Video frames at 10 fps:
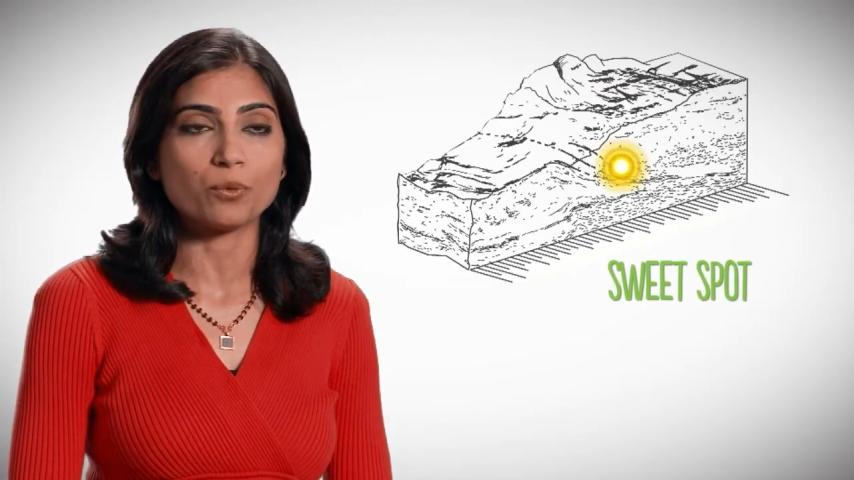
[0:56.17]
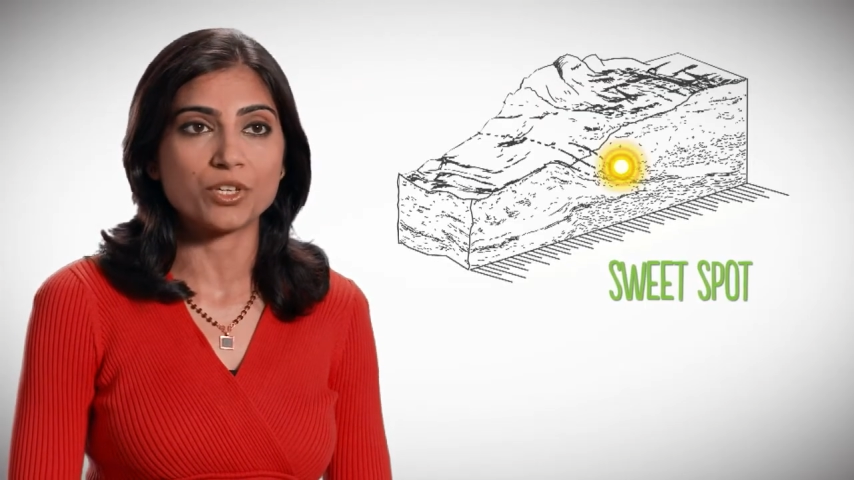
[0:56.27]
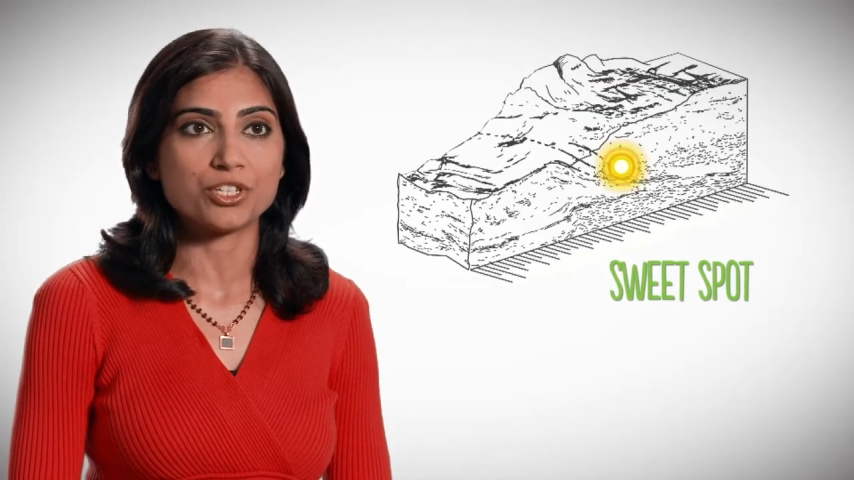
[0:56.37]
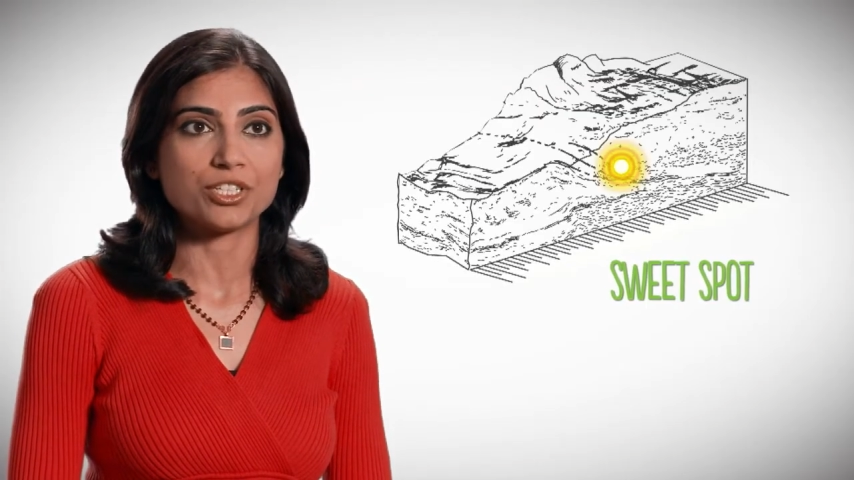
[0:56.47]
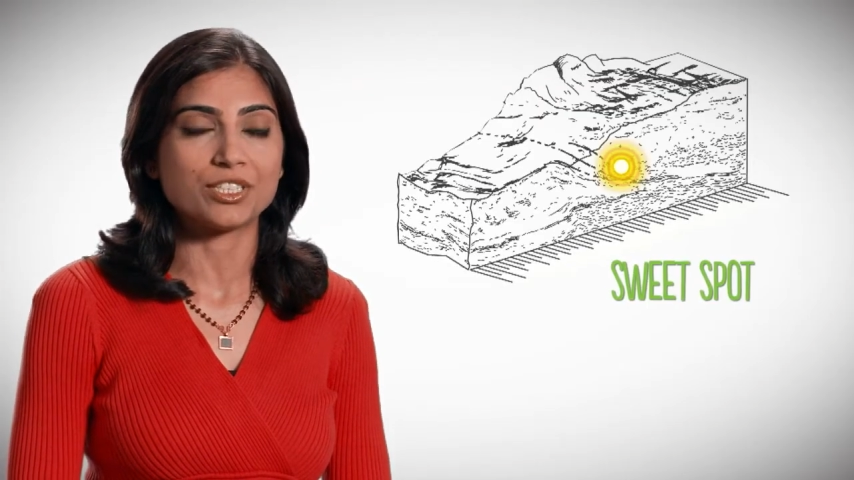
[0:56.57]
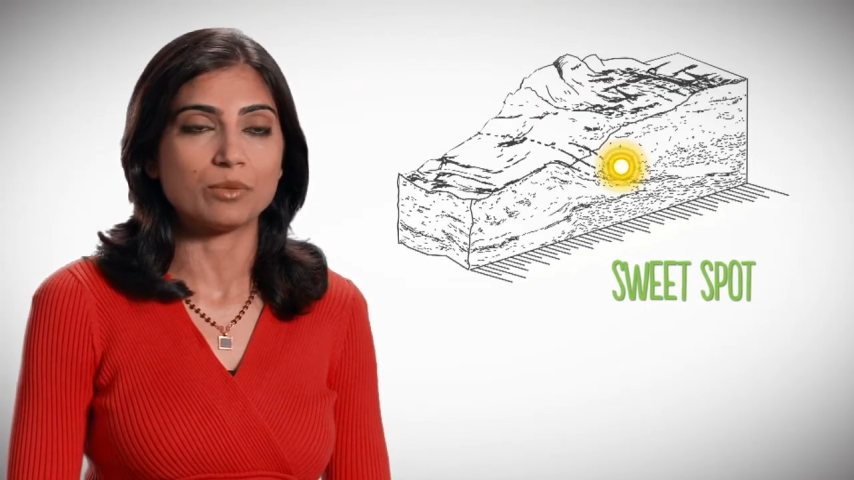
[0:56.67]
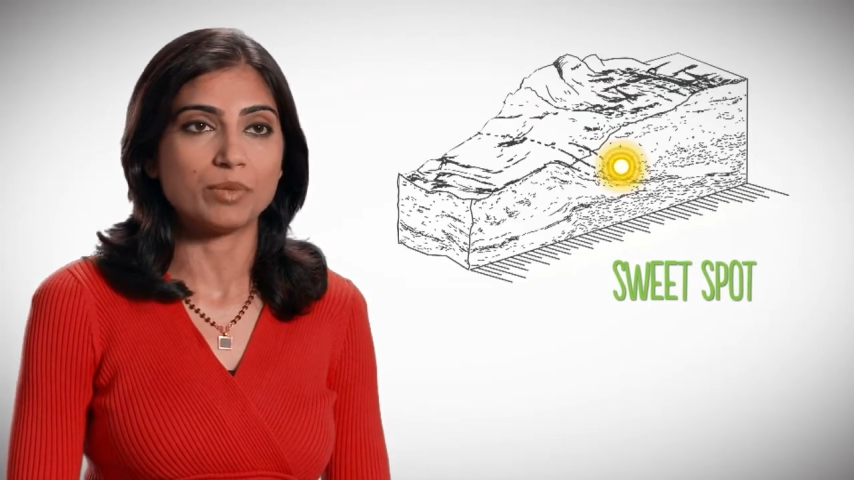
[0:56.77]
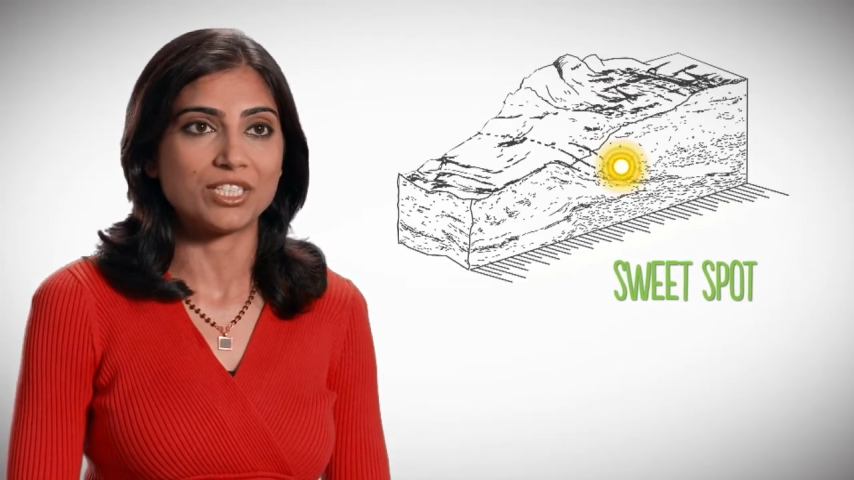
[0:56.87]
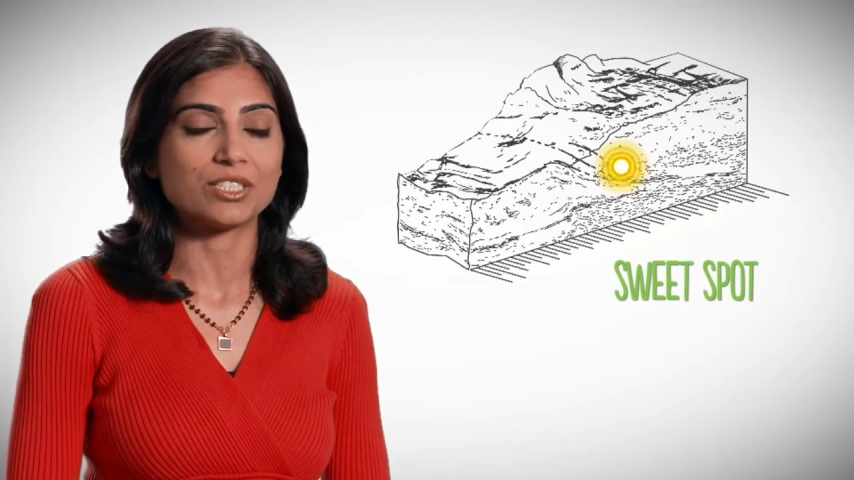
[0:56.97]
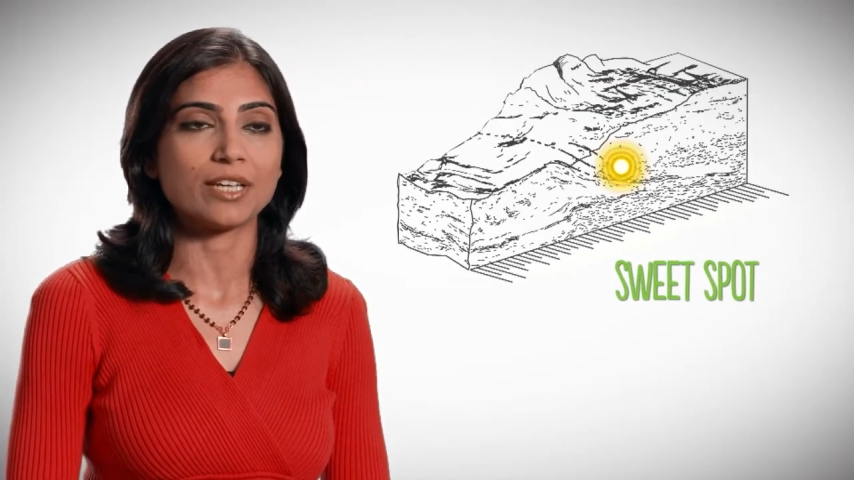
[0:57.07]
which is the
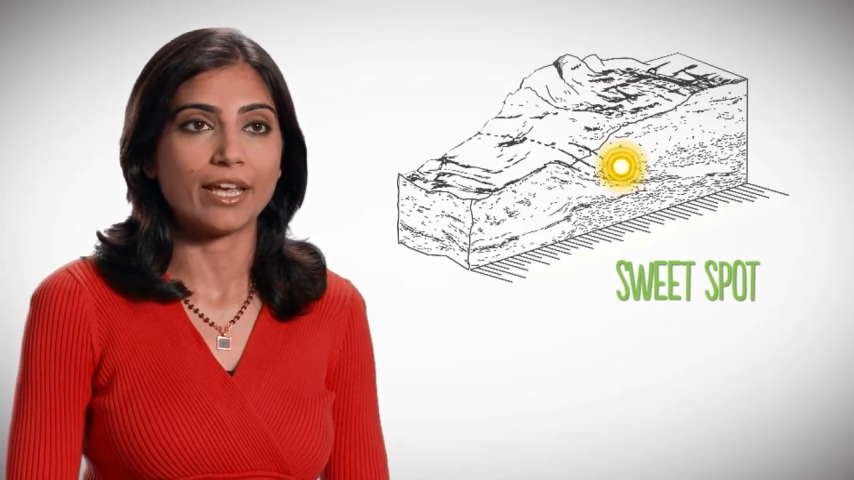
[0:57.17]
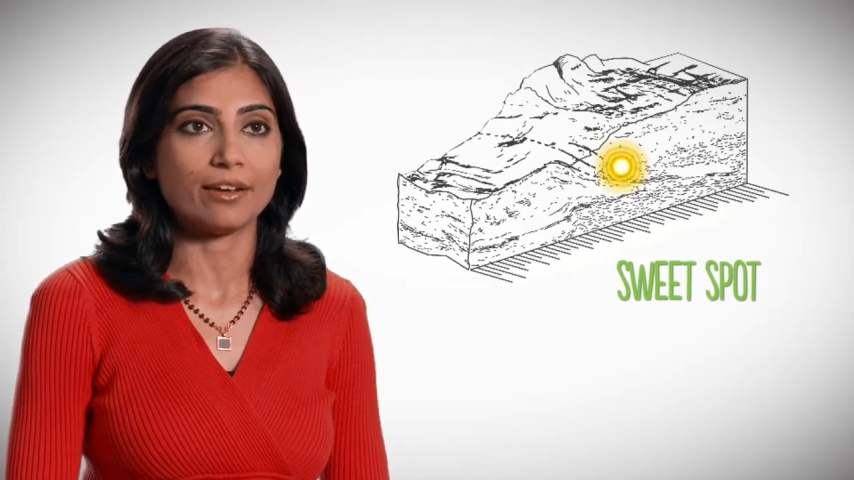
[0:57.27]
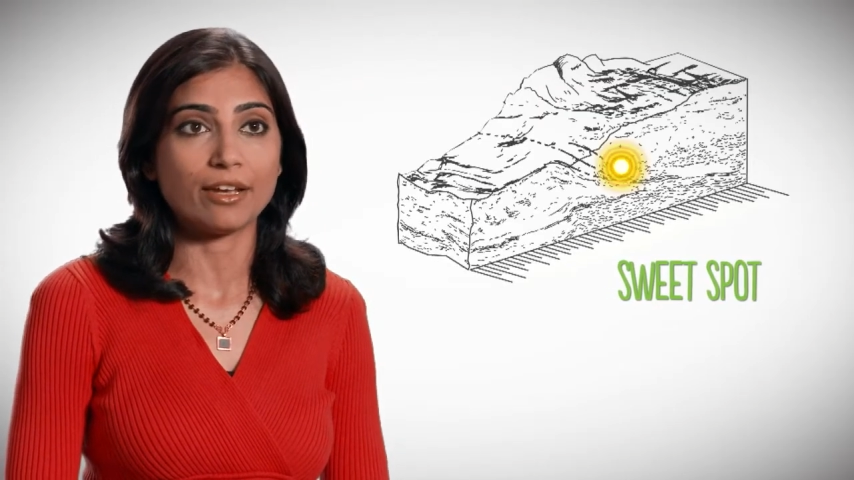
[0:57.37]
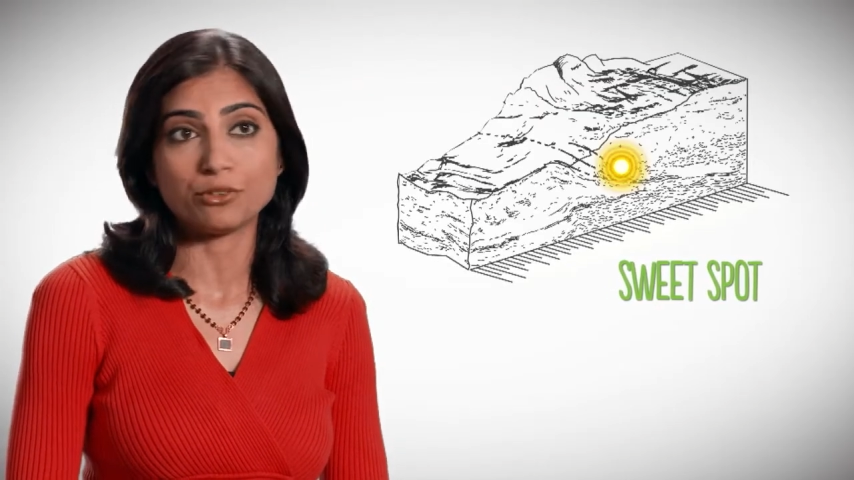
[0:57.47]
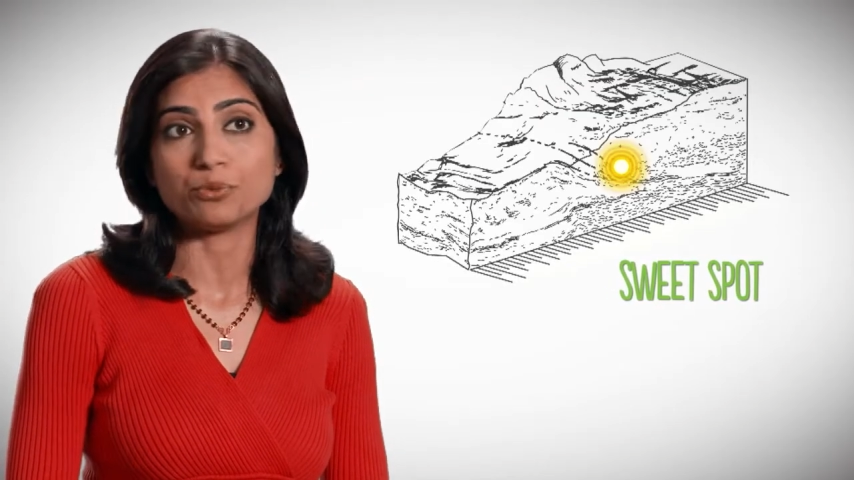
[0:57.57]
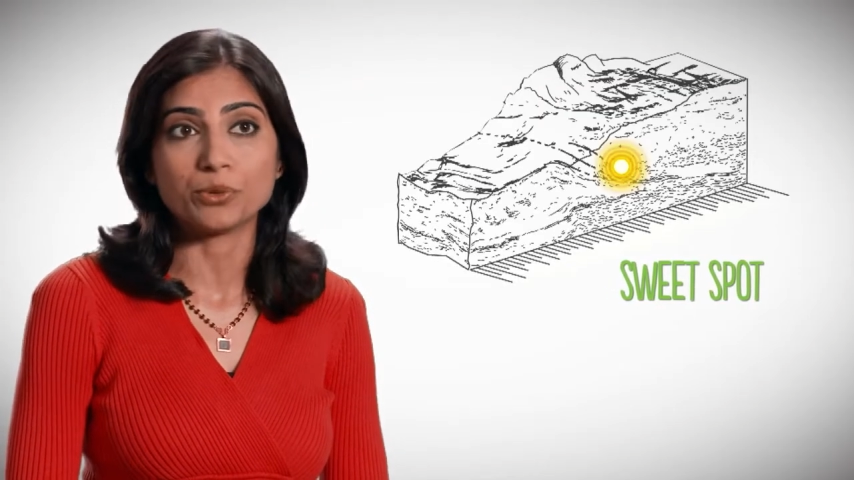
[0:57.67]
best area to